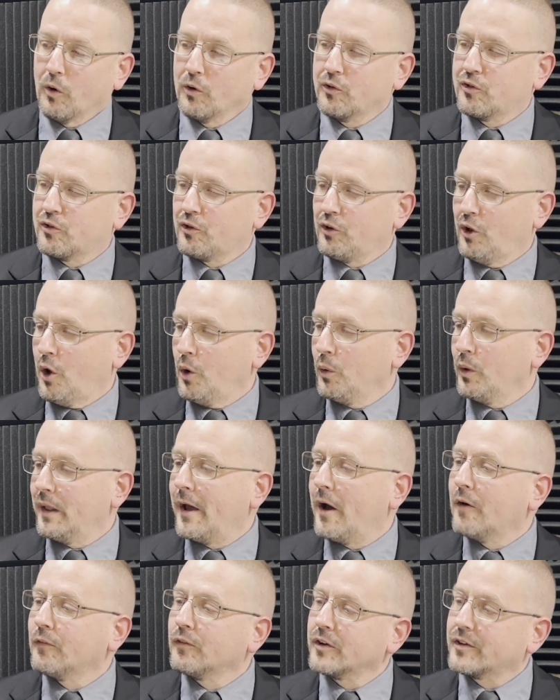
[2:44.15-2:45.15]
slowly
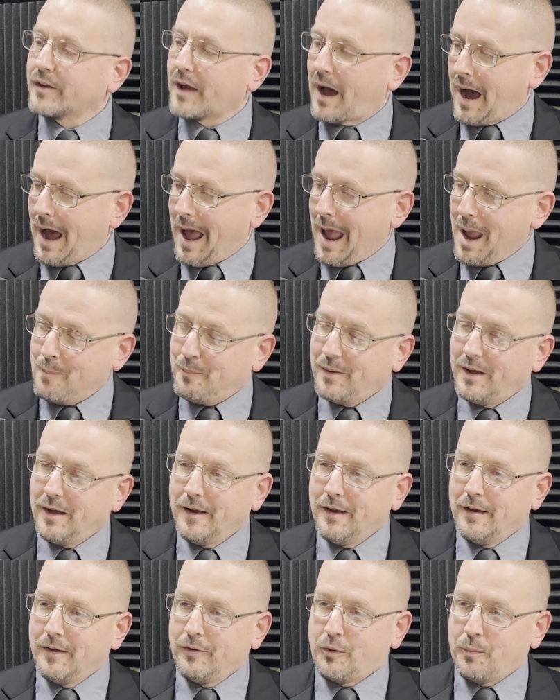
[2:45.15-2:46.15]
over time
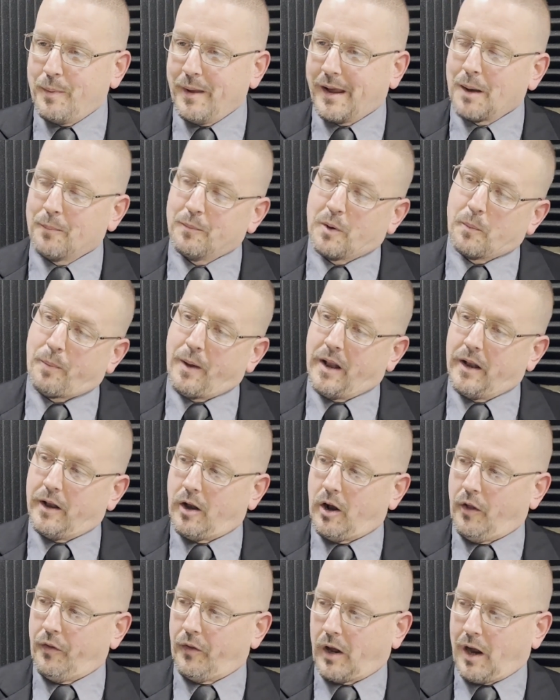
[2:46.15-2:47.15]
to become dependent
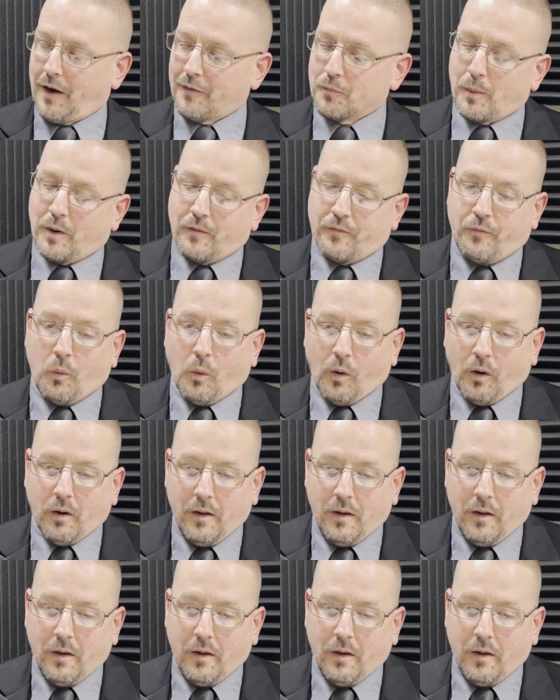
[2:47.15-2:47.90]
on the government for.